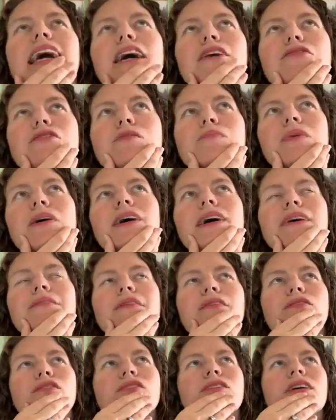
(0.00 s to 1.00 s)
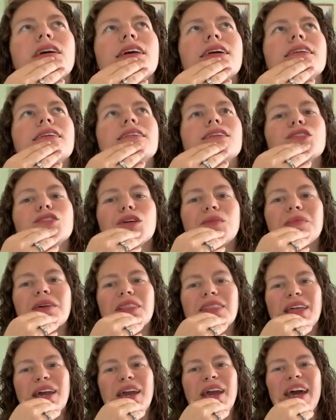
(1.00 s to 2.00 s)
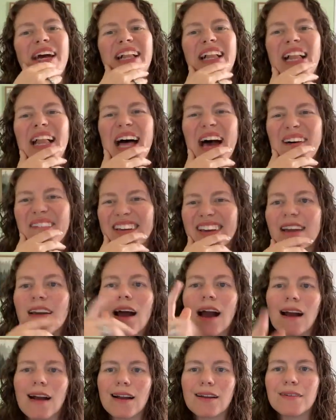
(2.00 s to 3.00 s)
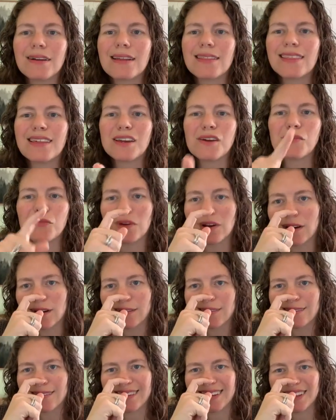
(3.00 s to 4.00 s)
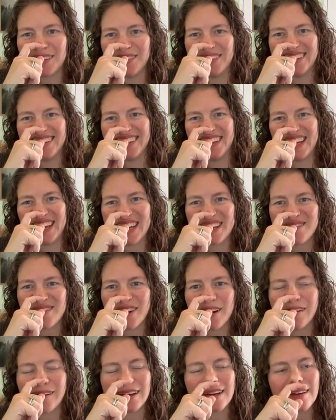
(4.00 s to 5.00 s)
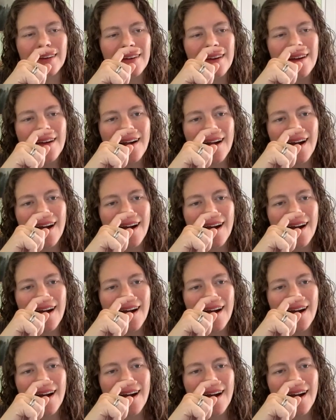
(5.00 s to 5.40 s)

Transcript: like every bug I've ever done. So let me think. All right, I'm going to think of one, Arthur. Keep going.